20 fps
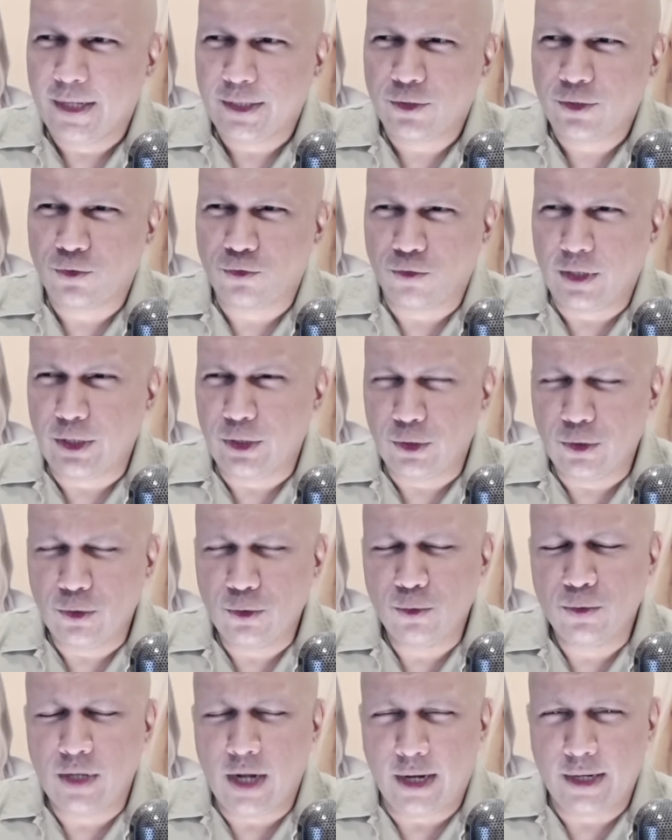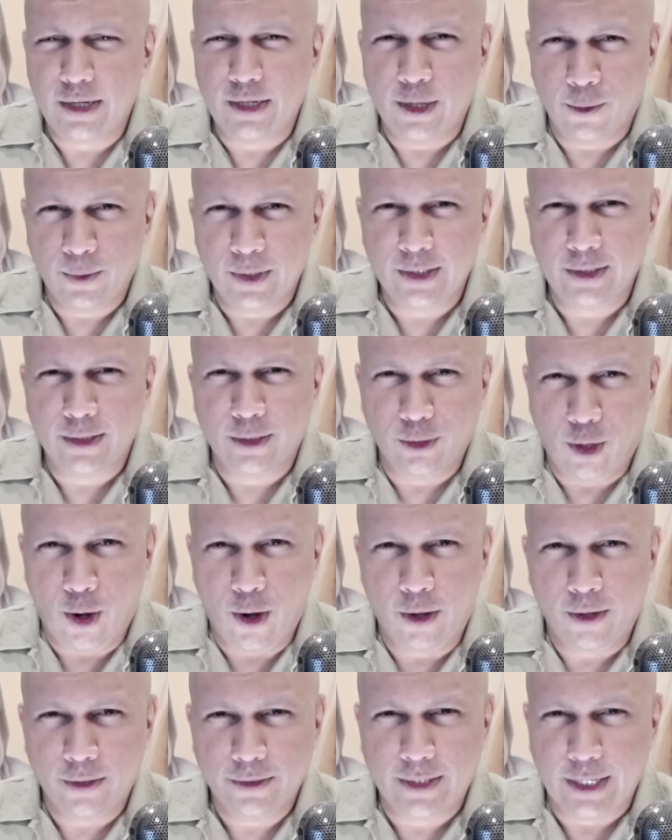Tr you not knowing the
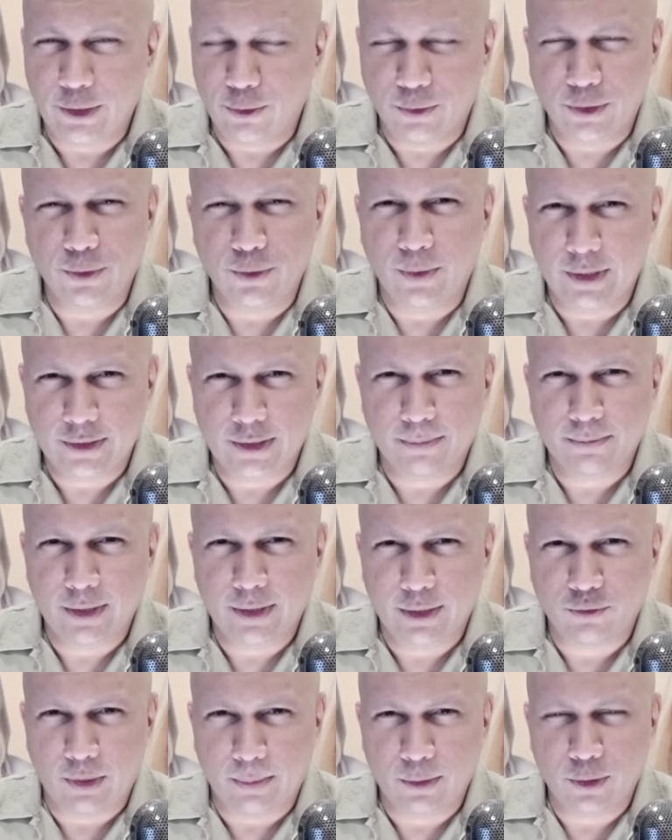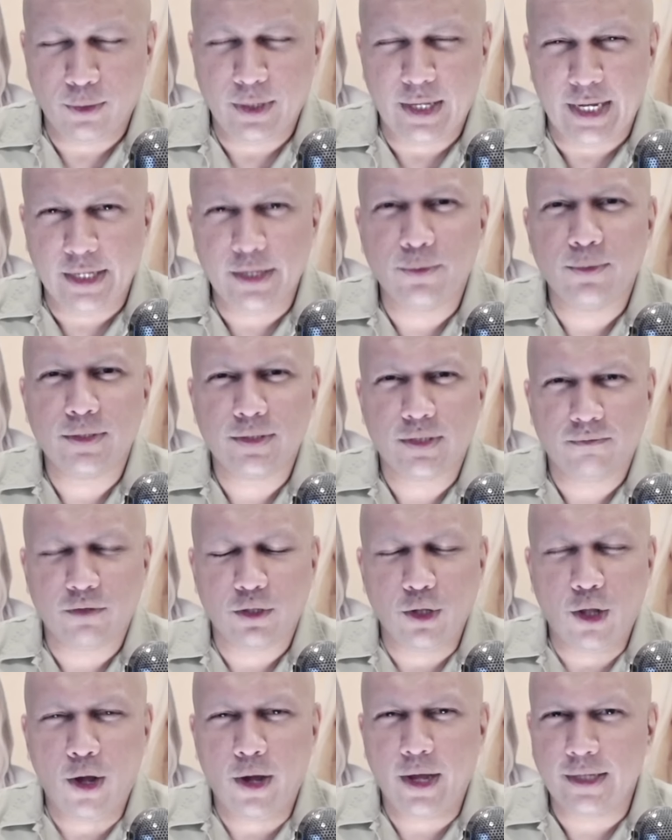law, that you're doing something criminal, ignorance of the
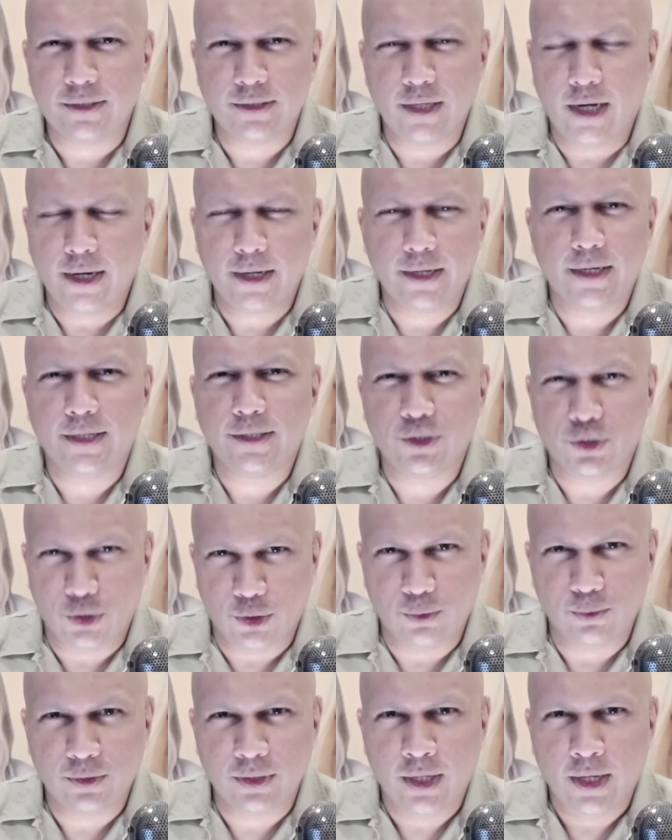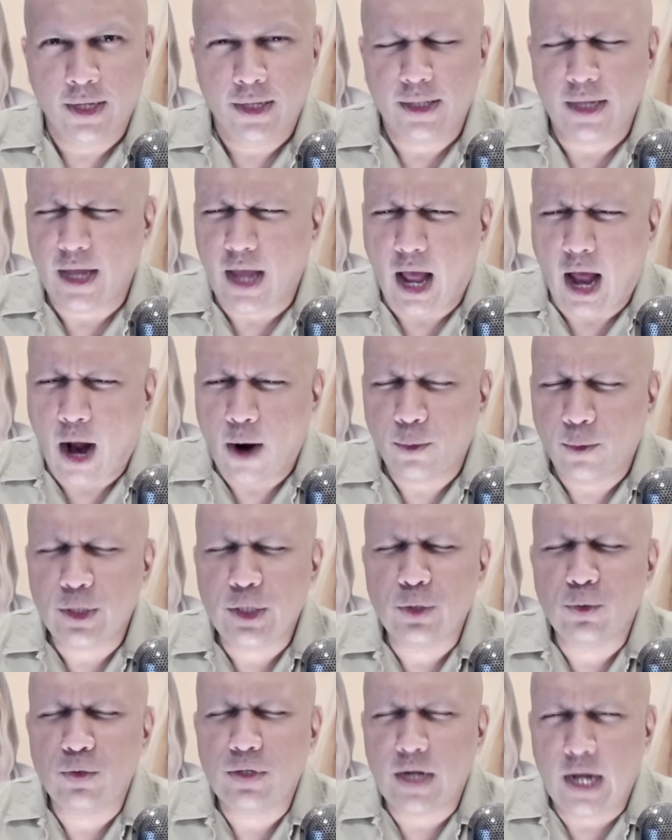law is not an excuse. How do
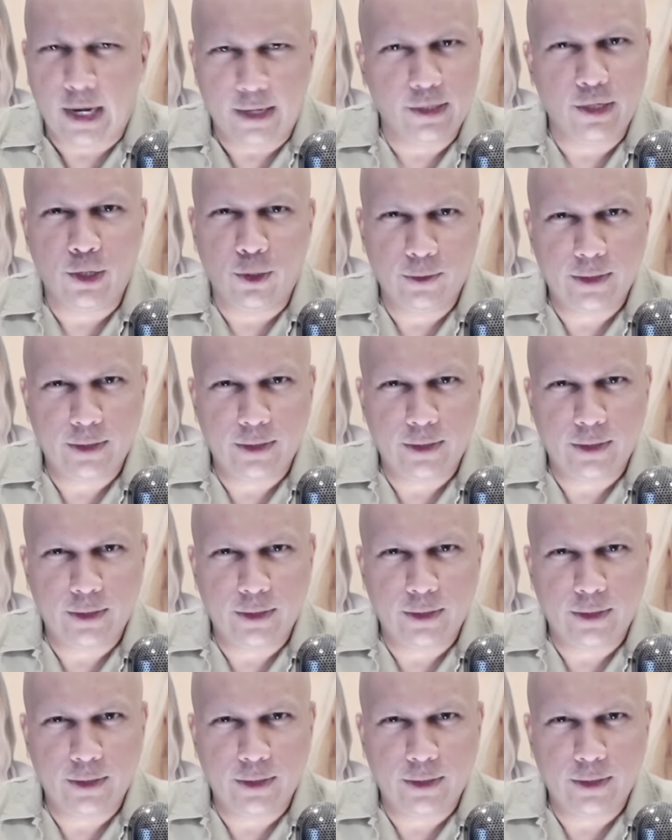you not know